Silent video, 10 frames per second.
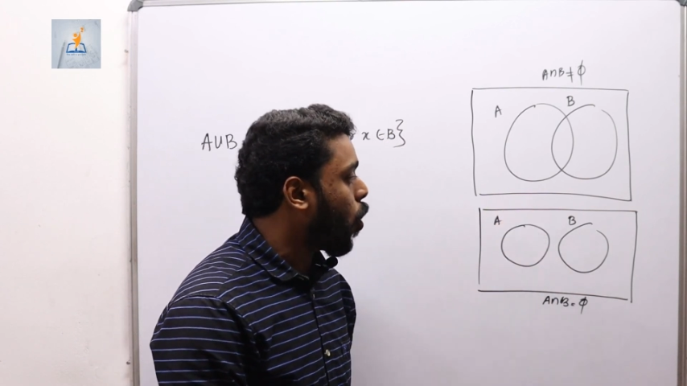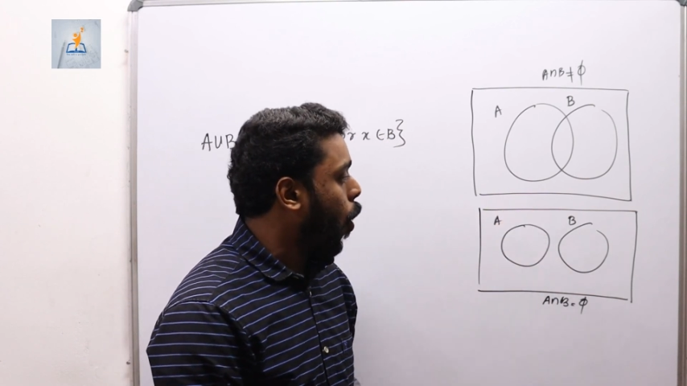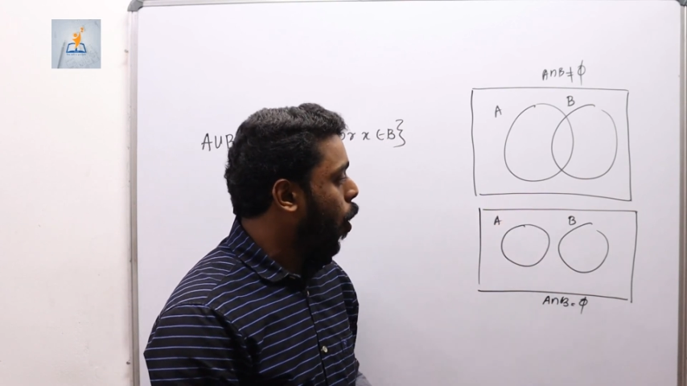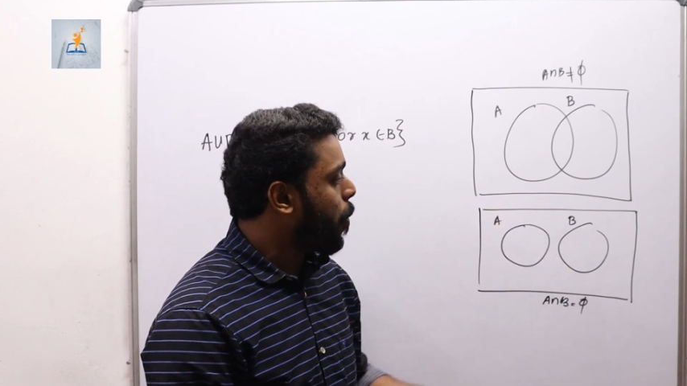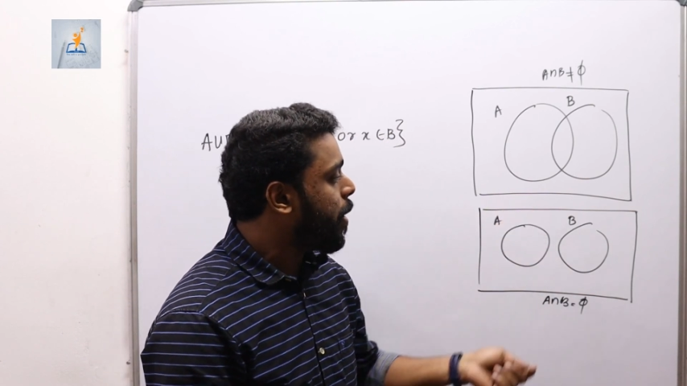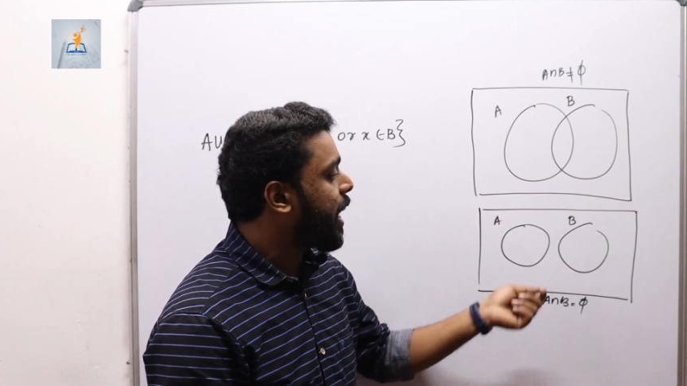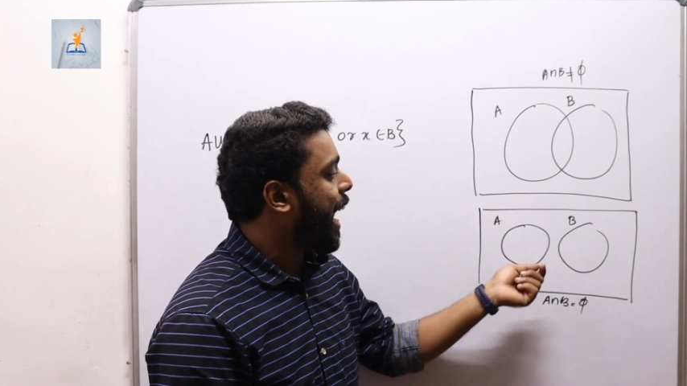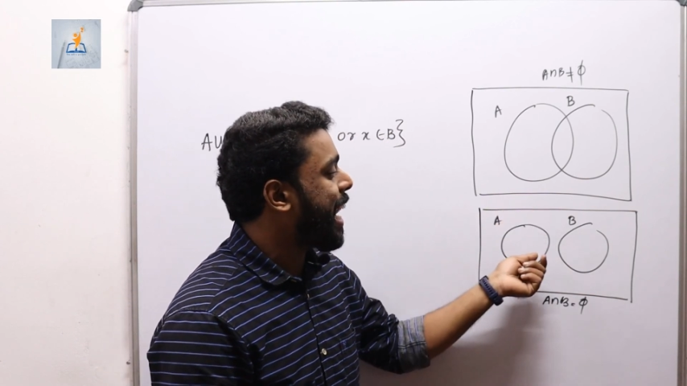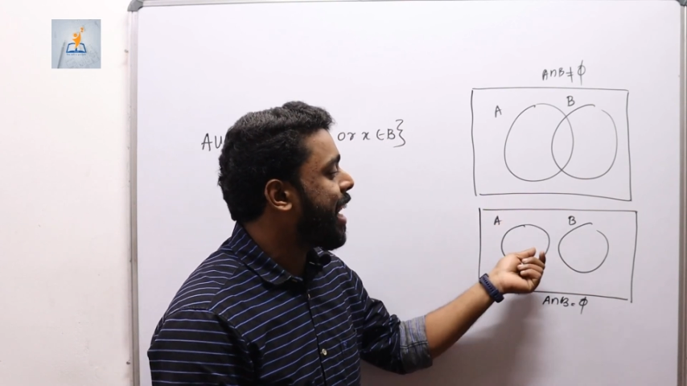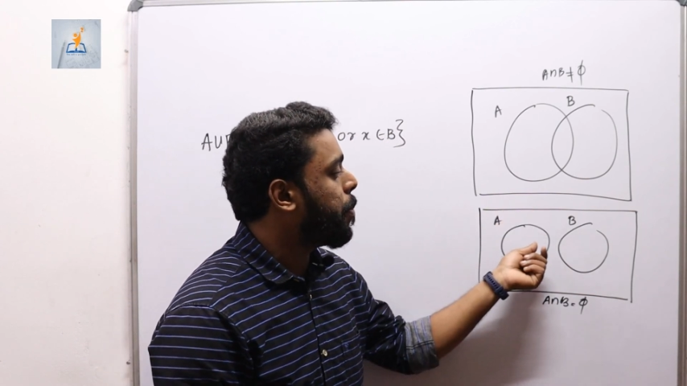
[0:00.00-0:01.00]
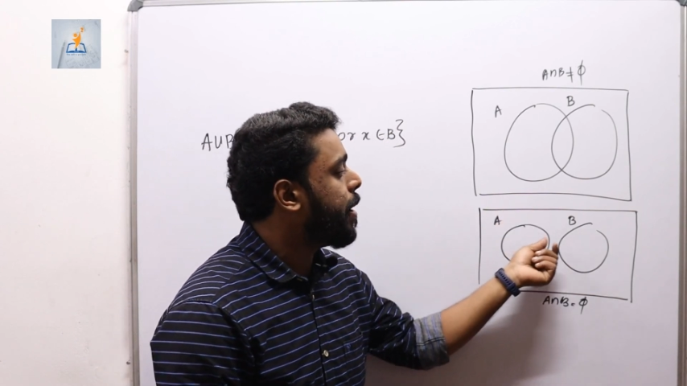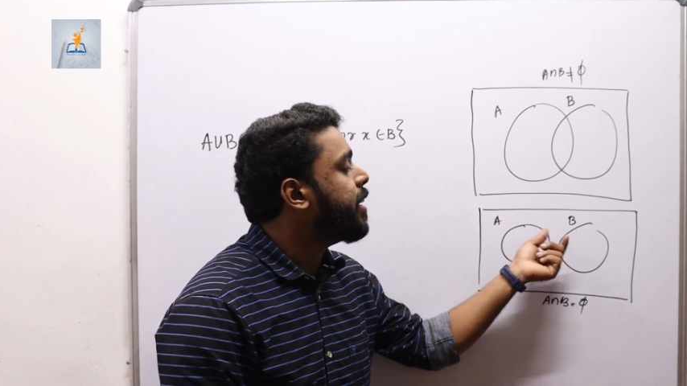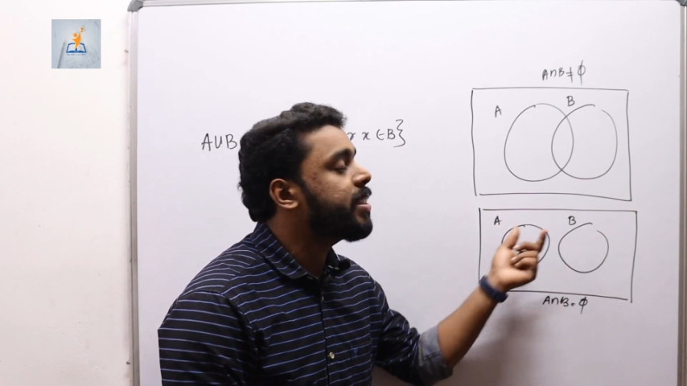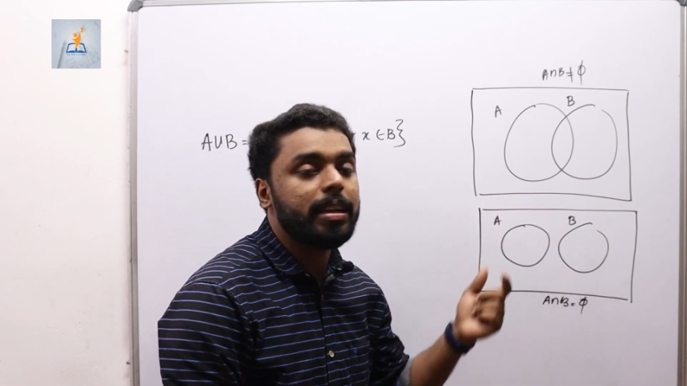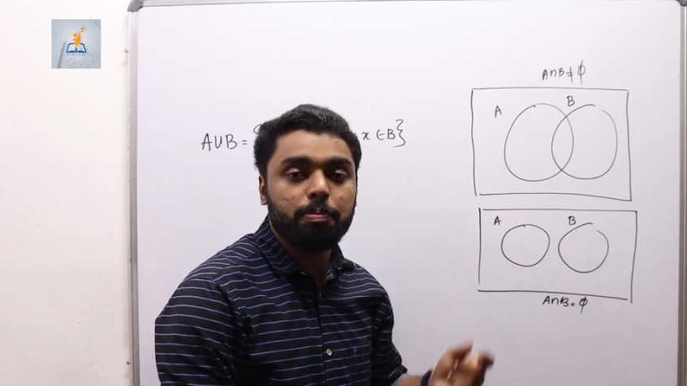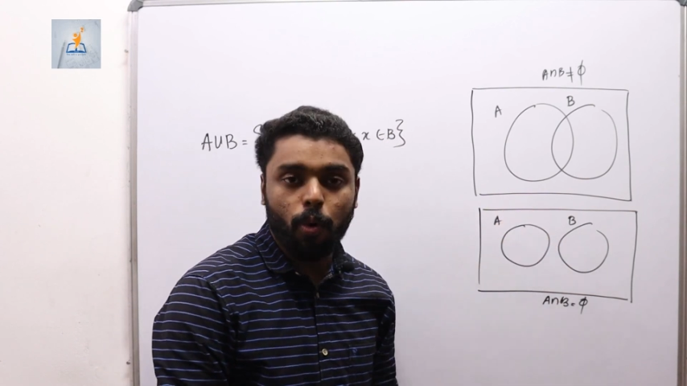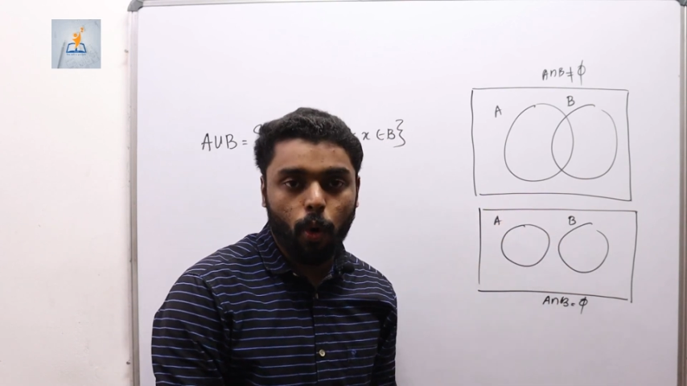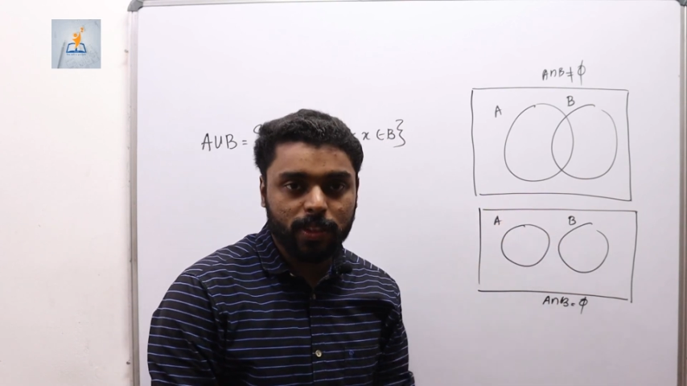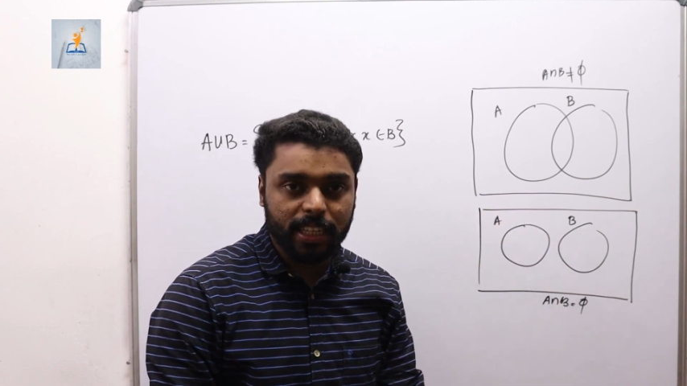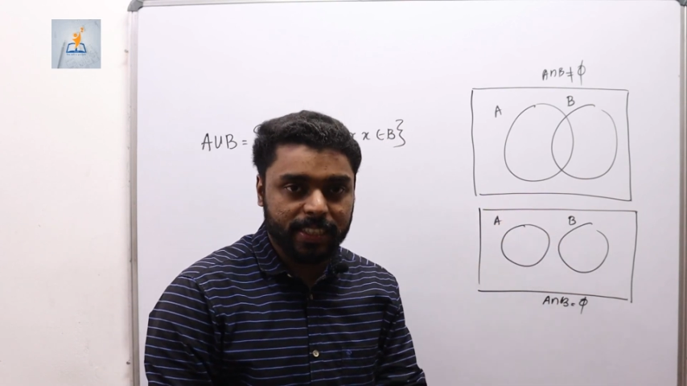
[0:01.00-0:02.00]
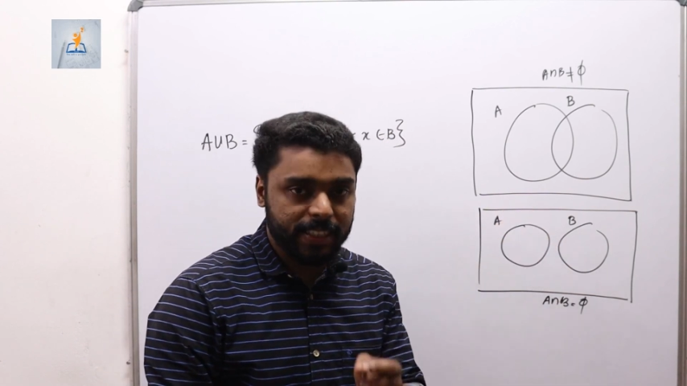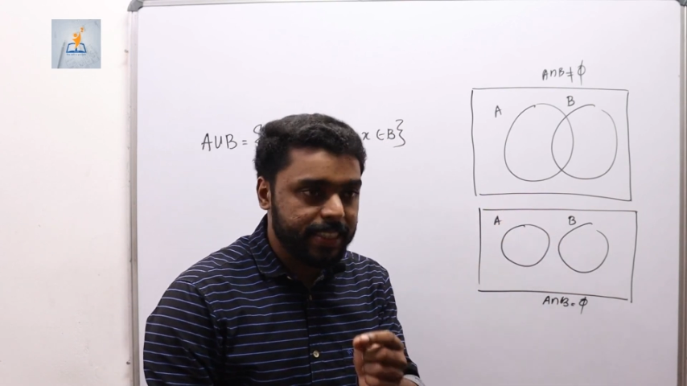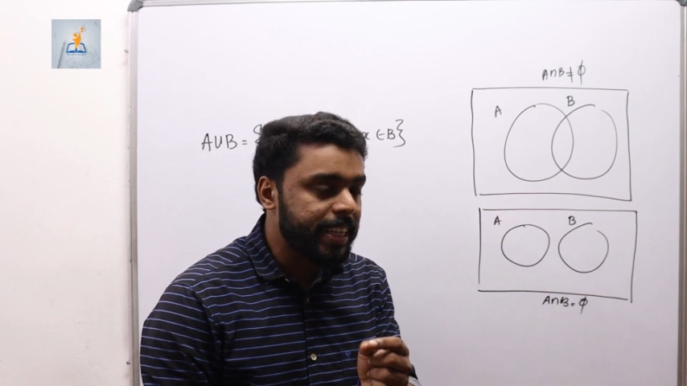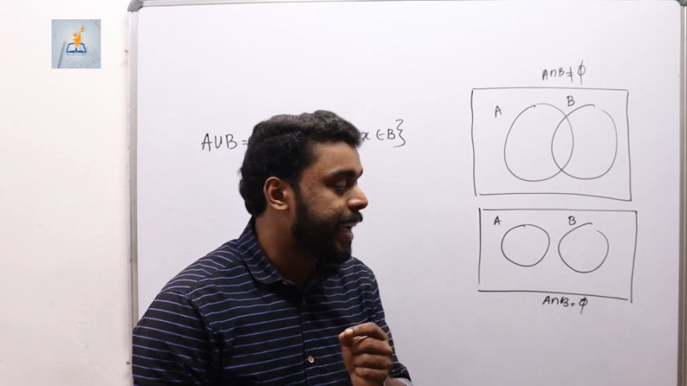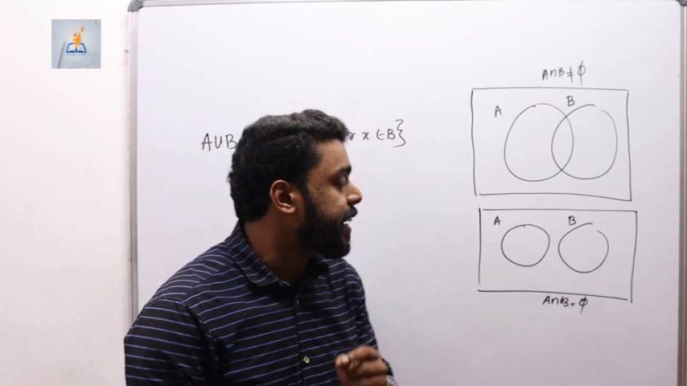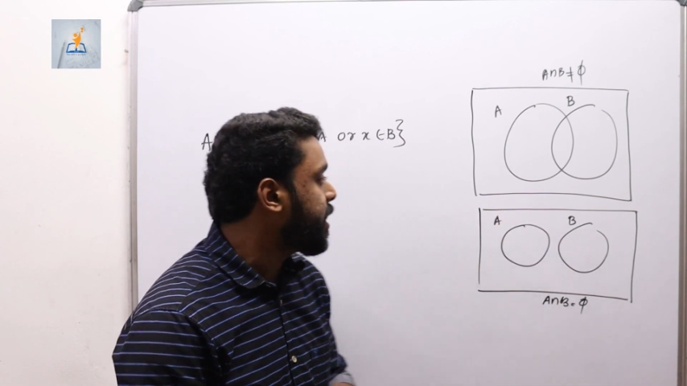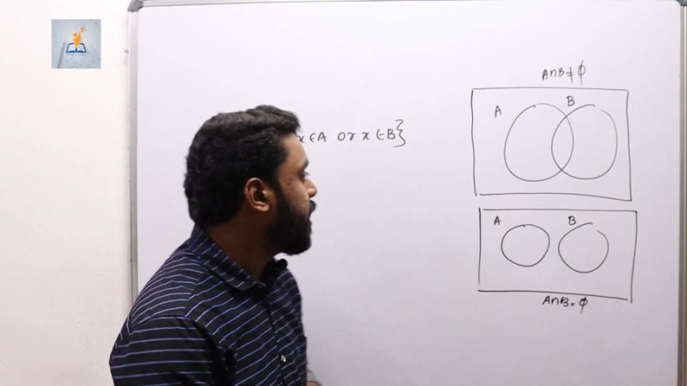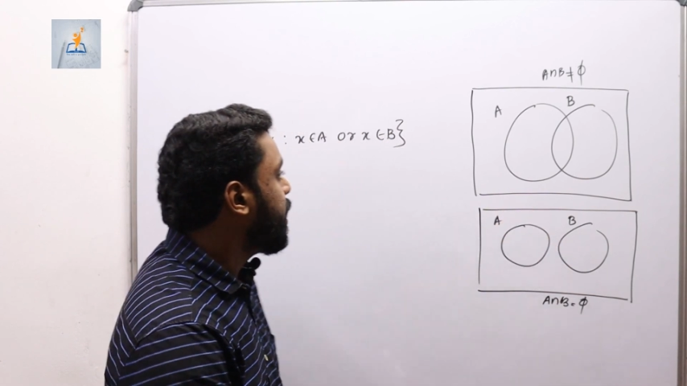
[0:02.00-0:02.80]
common element in both the set,